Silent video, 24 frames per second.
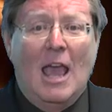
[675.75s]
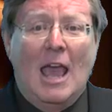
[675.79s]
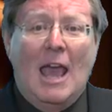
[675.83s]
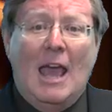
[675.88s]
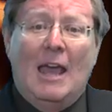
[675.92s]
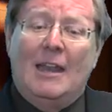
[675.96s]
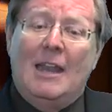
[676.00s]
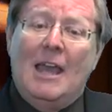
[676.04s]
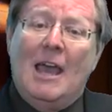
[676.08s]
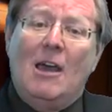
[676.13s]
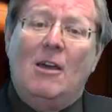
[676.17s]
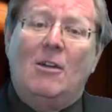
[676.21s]

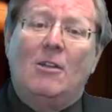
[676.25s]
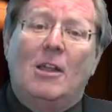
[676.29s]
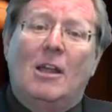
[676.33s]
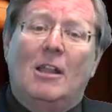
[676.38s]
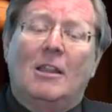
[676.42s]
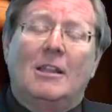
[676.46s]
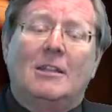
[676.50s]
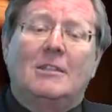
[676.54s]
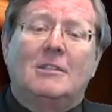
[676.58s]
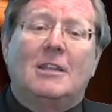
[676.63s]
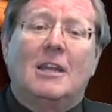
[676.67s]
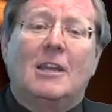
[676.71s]
And now,
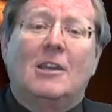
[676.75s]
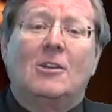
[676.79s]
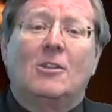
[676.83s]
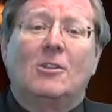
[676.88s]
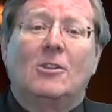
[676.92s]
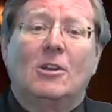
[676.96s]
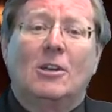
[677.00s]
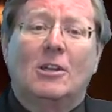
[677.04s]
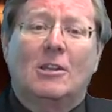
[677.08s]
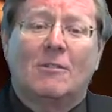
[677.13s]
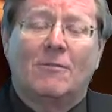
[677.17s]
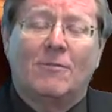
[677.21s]
let's take a
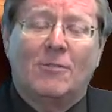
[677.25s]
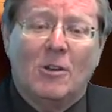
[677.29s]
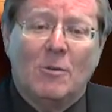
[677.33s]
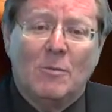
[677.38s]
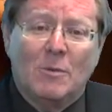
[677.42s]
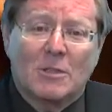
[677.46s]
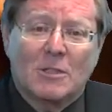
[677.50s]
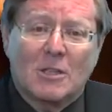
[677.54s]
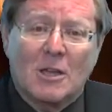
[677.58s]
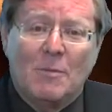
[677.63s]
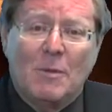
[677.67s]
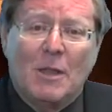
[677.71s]
look at a film
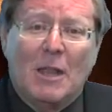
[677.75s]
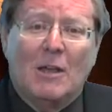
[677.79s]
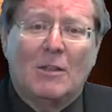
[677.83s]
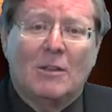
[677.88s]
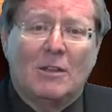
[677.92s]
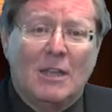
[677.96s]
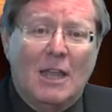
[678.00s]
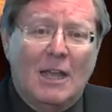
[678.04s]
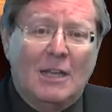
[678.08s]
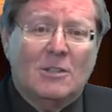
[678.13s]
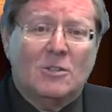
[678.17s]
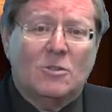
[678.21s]
that's coming out
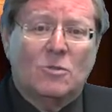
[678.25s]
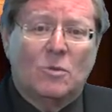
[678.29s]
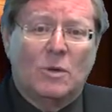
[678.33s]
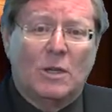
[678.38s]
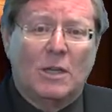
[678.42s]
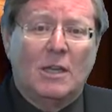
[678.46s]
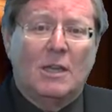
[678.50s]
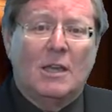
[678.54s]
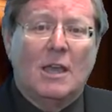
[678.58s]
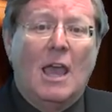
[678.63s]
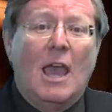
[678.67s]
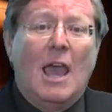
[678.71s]
next
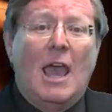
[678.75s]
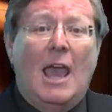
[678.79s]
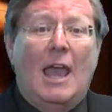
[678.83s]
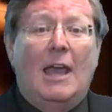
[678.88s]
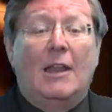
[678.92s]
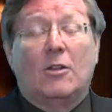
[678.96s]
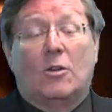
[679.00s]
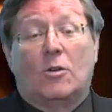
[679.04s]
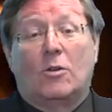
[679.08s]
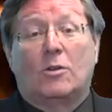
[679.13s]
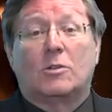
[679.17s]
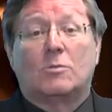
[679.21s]
week.
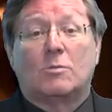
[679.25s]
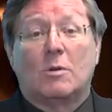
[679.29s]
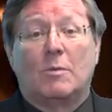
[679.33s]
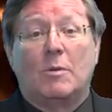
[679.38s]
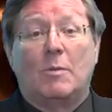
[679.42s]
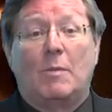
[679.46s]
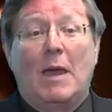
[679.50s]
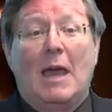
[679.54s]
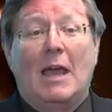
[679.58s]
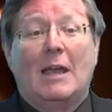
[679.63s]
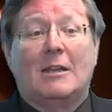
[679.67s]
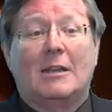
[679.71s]
And of course, we'll be
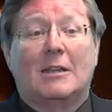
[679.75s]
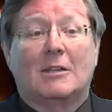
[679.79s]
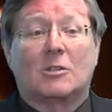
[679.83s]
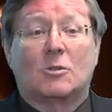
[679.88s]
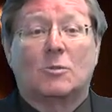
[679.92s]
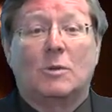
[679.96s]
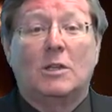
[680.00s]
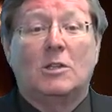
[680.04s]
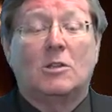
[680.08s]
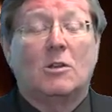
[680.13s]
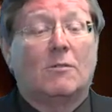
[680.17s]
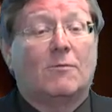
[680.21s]
back next
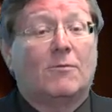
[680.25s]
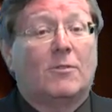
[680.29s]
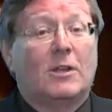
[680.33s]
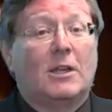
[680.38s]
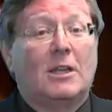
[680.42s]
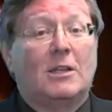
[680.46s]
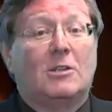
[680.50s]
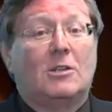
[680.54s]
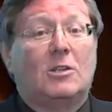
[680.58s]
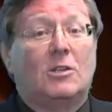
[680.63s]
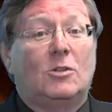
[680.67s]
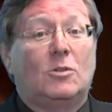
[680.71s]
week. Don't
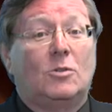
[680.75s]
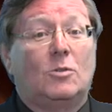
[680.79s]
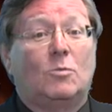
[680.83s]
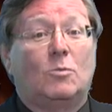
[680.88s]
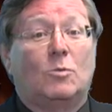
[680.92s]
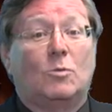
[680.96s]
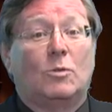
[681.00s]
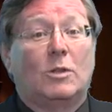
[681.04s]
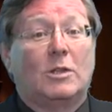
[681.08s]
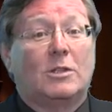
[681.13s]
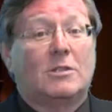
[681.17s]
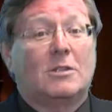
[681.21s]
forget to
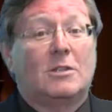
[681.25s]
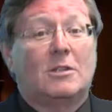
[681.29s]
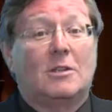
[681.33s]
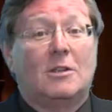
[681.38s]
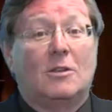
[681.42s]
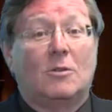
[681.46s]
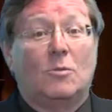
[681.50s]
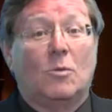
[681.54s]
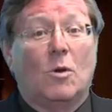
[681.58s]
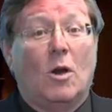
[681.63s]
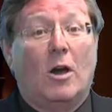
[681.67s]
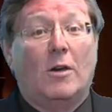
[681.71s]
listen
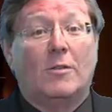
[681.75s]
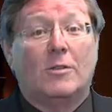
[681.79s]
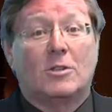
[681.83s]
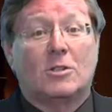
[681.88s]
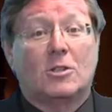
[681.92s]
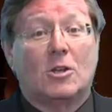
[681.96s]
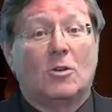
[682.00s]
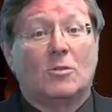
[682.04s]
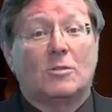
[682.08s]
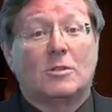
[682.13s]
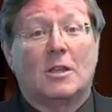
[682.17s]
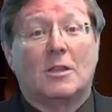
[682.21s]
to all the
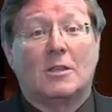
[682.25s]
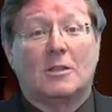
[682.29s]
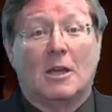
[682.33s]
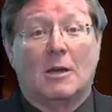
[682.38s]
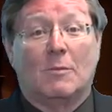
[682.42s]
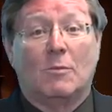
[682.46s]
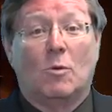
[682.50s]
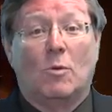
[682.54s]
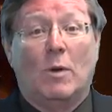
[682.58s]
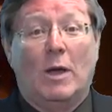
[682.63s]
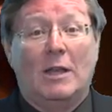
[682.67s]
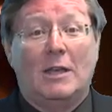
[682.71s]
shows on the
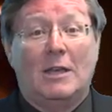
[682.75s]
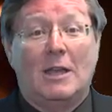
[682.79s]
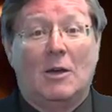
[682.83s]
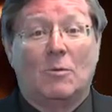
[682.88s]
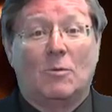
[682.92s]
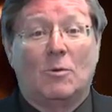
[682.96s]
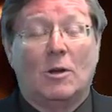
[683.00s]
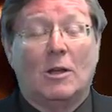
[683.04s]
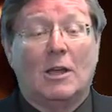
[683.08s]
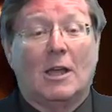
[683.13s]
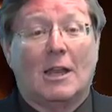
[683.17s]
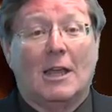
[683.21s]
Double Wide
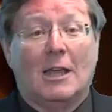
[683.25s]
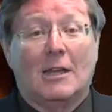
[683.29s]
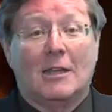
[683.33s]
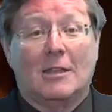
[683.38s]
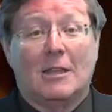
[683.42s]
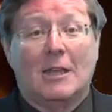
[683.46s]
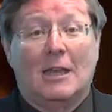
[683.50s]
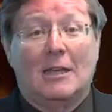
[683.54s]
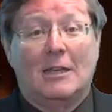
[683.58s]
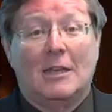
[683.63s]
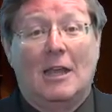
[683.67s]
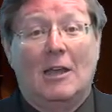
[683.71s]
Network. I'd like to
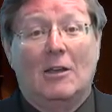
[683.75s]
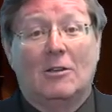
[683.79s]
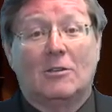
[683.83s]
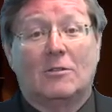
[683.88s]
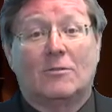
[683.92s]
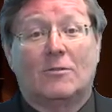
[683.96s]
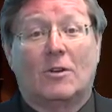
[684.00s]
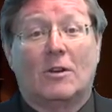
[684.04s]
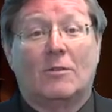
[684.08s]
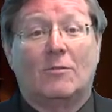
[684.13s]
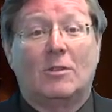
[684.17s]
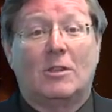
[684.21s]
thank Nails
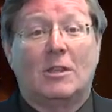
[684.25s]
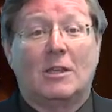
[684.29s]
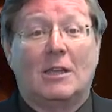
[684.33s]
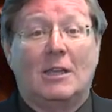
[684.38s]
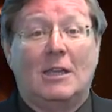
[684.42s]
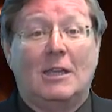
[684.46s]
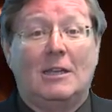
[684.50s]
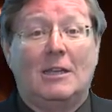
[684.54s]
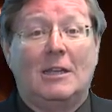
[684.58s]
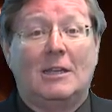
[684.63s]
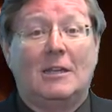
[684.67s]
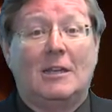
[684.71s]
for everything
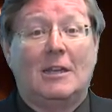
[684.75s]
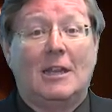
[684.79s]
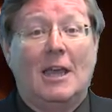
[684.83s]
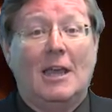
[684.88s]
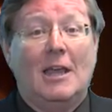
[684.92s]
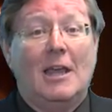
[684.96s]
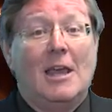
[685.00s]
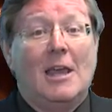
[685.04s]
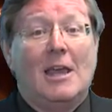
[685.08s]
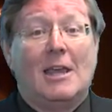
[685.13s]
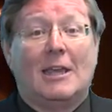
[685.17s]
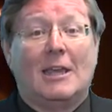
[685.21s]
he did
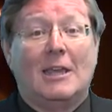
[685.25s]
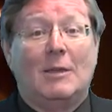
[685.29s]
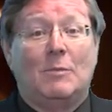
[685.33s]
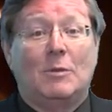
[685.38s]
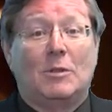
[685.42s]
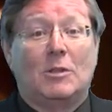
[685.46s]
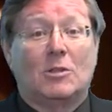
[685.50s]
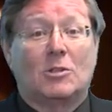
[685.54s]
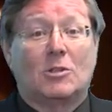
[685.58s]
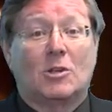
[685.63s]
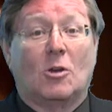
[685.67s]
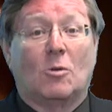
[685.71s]
today, keeping
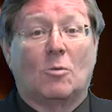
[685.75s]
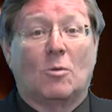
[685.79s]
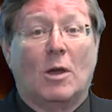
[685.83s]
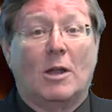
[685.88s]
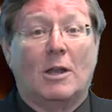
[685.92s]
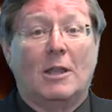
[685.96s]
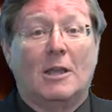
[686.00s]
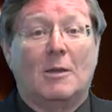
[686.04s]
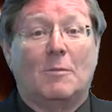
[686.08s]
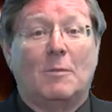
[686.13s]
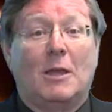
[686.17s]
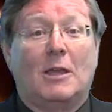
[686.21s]
the show
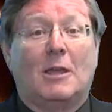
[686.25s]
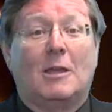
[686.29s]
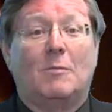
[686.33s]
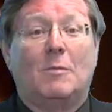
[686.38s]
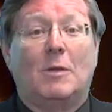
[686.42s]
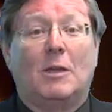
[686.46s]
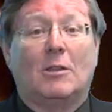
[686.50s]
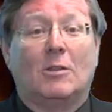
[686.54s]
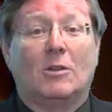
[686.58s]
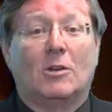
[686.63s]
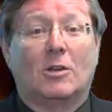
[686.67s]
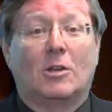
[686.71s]
running and making
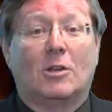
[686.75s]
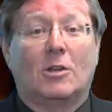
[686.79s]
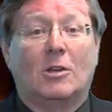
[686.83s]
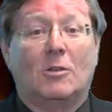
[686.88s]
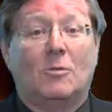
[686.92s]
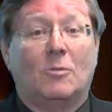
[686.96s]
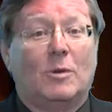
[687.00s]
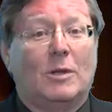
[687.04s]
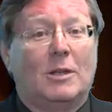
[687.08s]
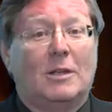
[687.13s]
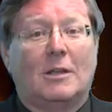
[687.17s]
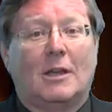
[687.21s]
me look good
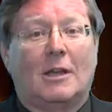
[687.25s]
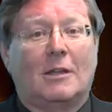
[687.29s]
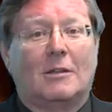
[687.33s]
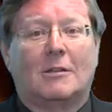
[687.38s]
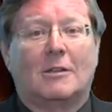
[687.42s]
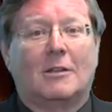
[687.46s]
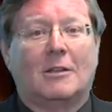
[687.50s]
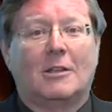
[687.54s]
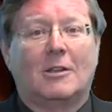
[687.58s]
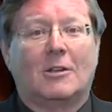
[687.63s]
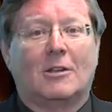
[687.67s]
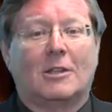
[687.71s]
when I
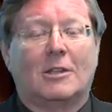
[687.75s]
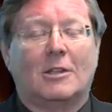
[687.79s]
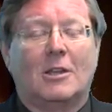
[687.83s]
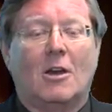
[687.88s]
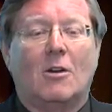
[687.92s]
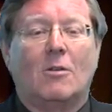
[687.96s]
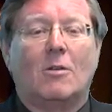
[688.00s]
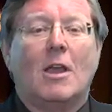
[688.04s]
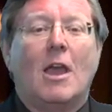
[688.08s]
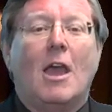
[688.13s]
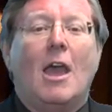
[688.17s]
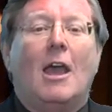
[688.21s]
clearly
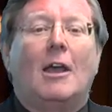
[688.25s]
don't.